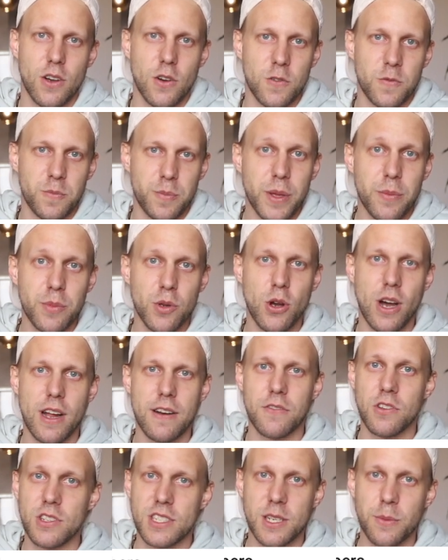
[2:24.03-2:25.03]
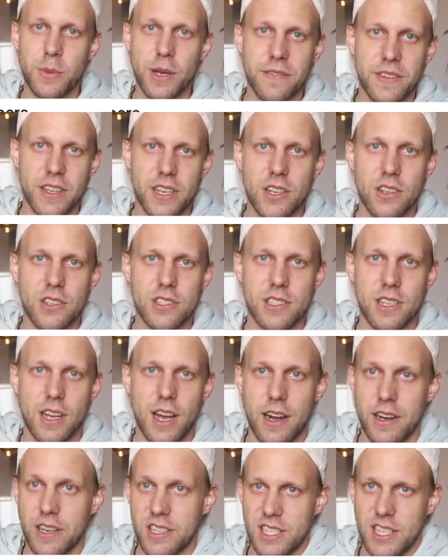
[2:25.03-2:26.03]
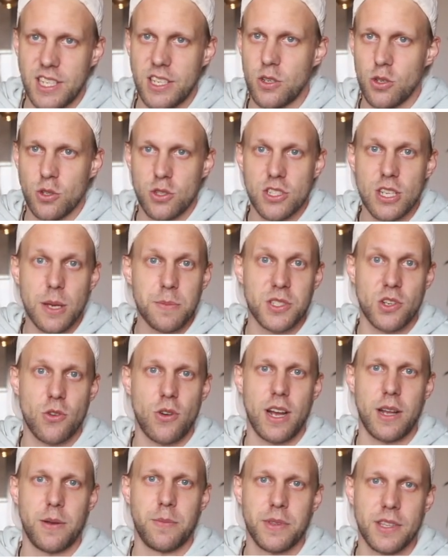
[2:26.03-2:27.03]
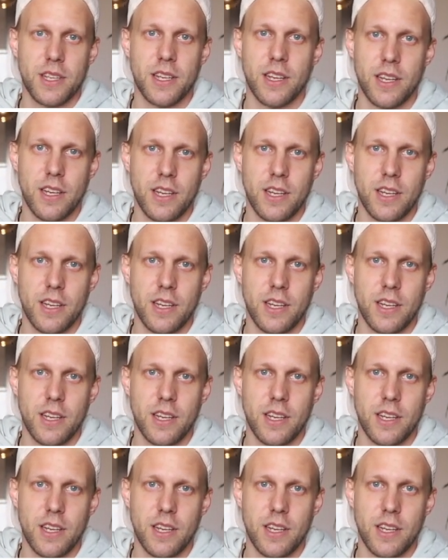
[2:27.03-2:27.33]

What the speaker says: of people who are watching my videos are actually not subscribed.